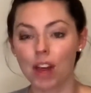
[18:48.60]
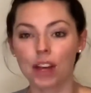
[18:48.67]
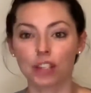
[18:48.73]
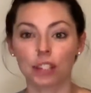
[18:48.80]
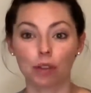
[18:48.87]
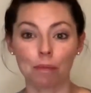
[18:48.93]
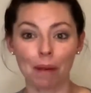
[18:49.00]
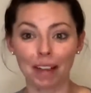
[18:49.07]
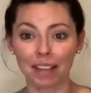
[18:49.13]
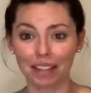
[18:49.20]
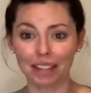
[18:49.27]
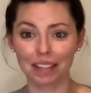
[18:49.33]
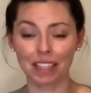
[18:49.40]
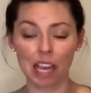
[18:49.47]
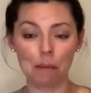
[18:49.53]
So my kids
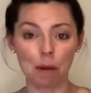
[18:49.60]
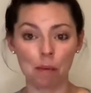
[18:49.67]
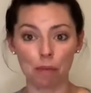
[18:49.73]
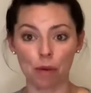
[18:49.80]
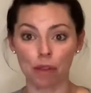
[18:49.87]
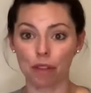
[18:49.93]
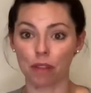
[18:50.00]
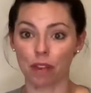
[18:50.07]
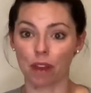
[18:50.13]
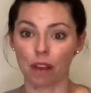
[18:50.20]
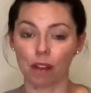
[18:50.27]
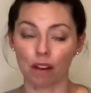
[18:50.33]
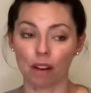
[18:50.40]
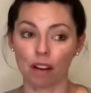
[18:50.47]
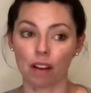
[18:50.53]
came up with
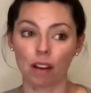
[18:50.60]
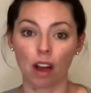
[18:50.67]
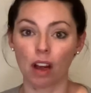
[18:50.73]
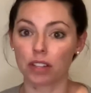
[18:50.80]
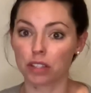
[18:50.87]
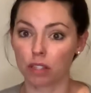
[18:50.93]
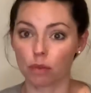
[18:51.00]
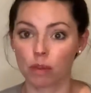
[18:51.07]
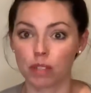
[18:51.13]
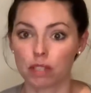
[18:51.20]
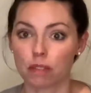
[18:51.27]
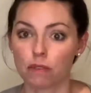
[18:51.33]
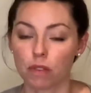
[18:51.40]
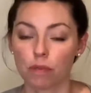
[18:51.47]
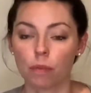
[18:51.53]
their consequence,
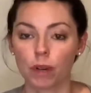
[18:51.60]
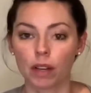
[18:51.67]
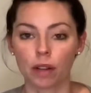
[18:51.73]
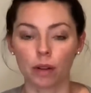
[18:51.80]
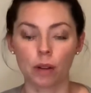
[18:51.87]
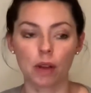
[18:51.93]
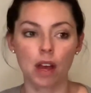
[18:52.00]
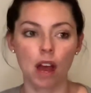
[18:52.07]
if you will,